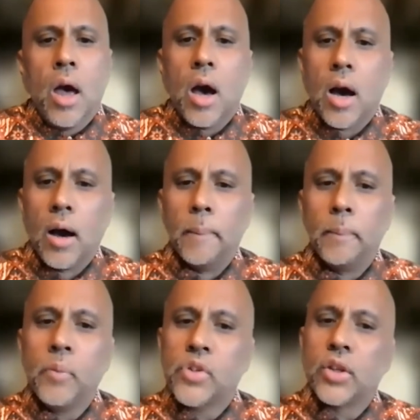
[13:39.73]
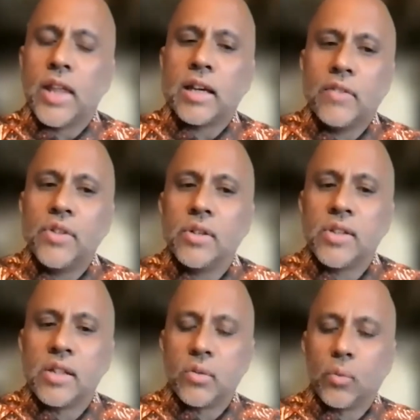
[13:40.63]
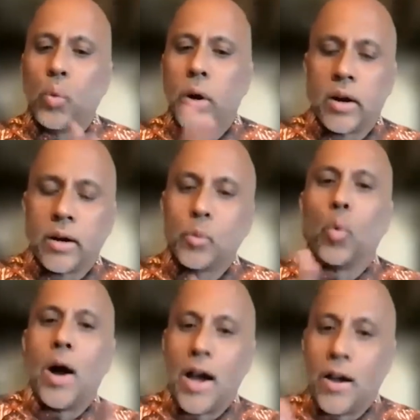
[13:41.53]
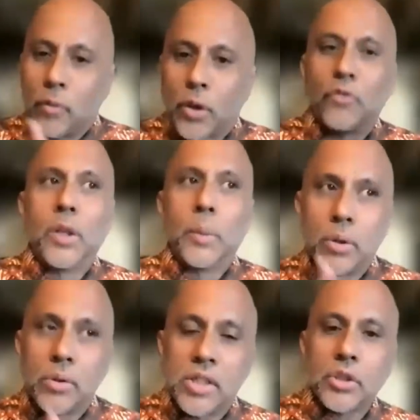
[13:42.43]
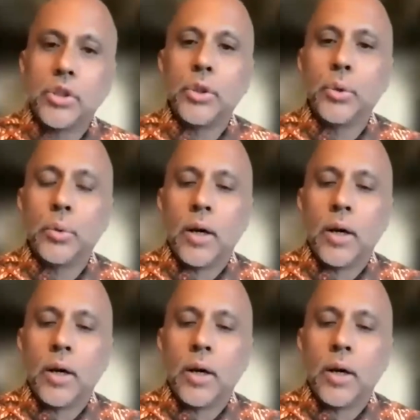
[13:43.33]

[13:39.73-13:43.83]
Um, so that gives you a sense of where, why there are Filipinos here too.